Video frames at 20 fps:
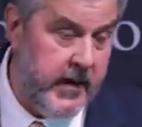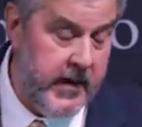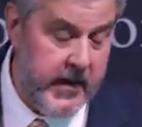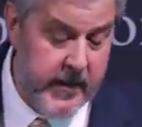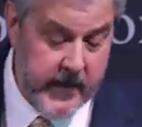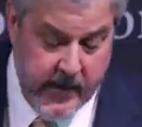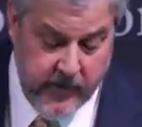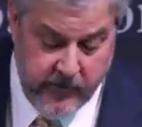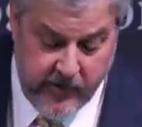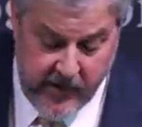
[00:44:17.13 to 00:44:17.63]

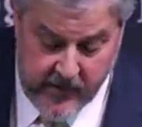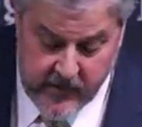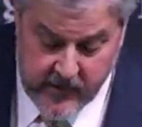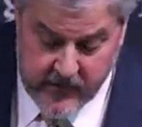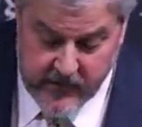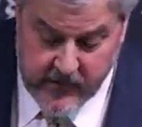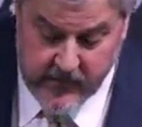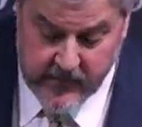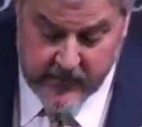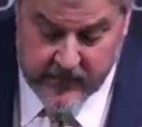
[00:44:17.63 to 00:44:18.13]
did in
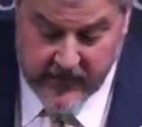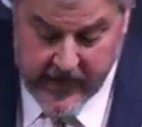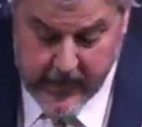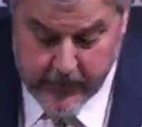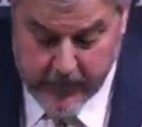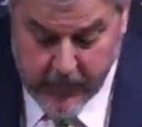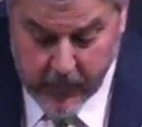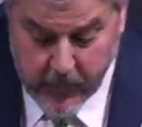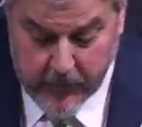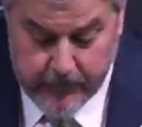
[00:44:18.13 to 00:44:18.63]
Jesus'
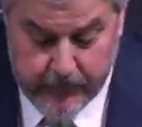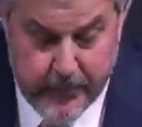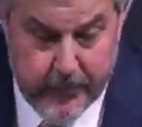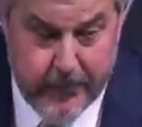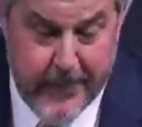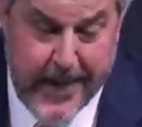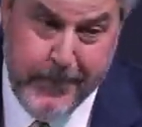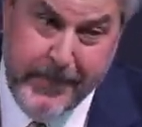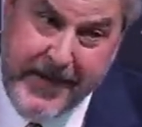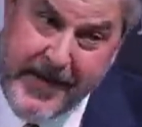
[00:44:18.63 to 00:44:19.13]
example,
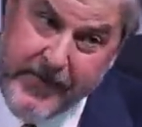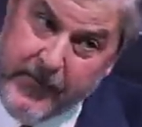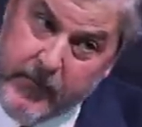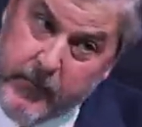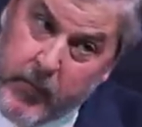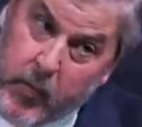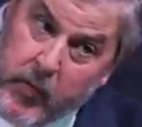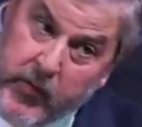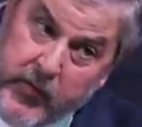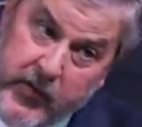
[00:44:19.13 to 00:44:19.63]
maybe
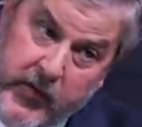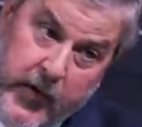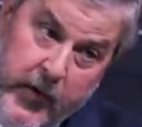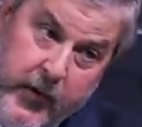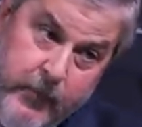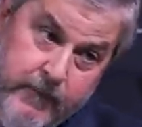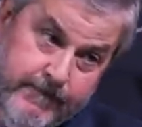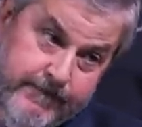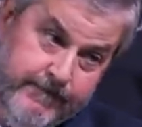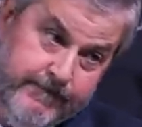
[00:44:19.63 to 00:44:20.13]
even more
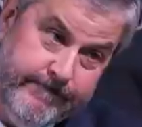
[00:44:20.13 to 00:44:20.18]
so.